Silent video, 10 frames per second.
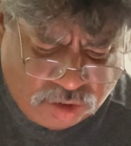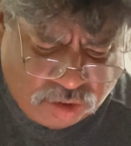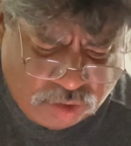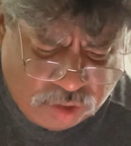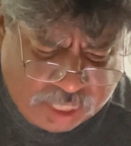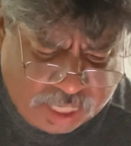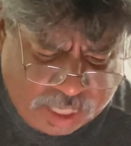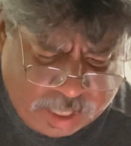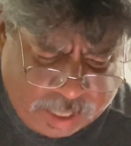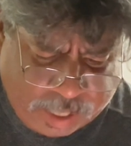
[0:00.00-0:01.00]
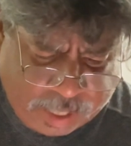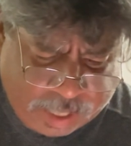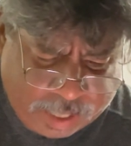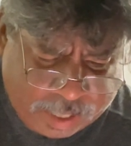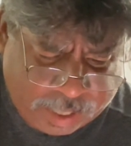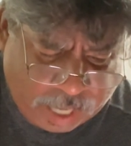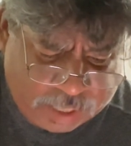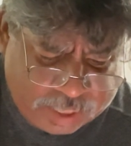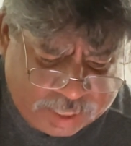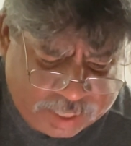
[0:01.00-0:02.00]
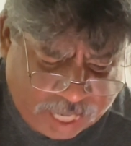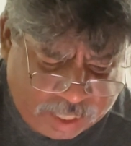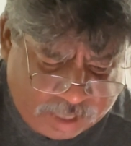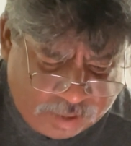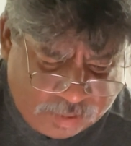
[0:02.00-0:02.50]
Julie Kelly, stated.